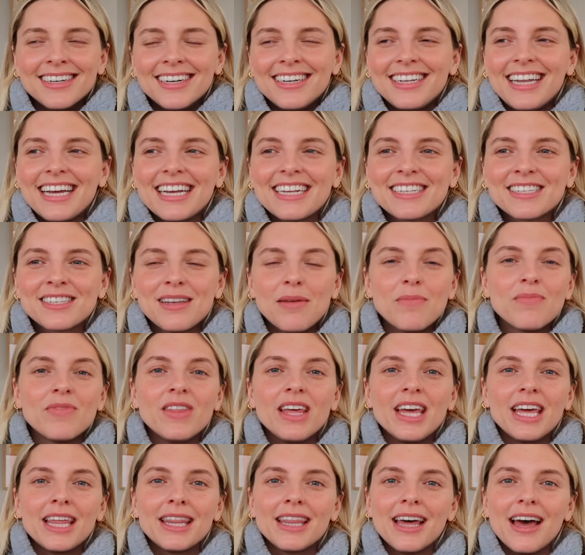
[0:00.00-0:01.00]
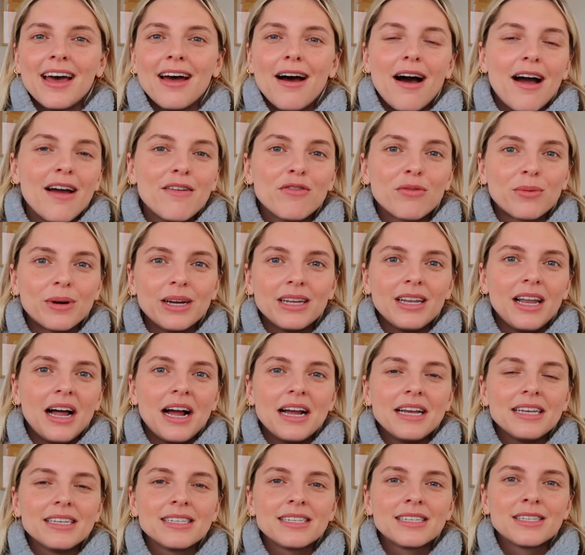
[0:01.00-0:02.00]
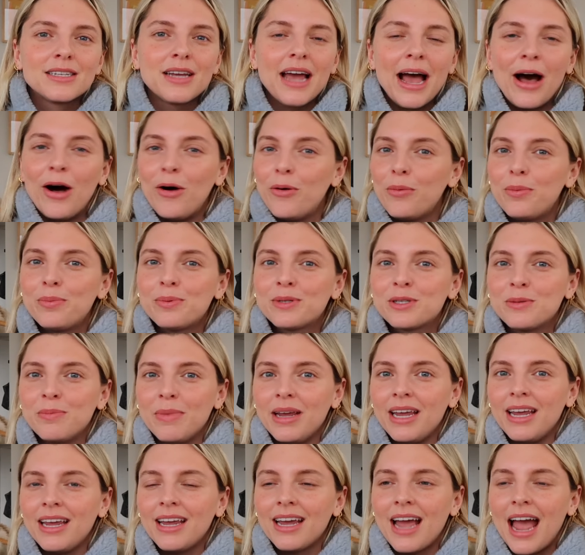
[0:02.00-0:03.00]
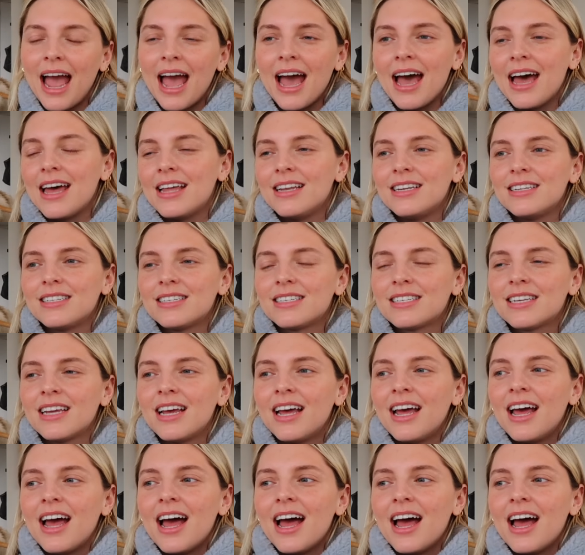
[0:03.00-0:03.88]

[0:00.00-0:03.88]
like something that I've realized helps me, and